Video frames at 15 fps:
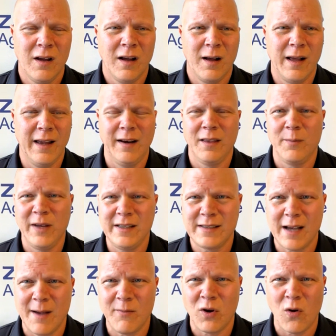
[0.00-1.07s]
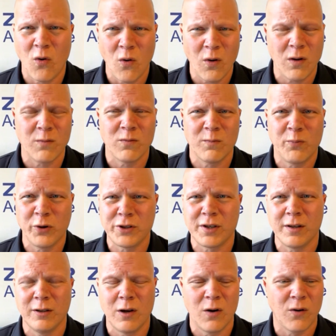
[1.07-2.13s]
Yeah. And in the meantime, corn
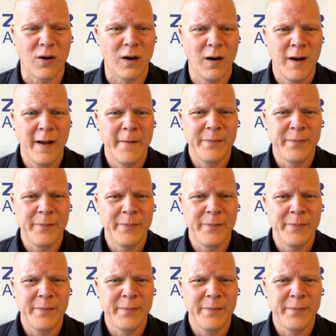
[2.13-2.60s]
pushing lower.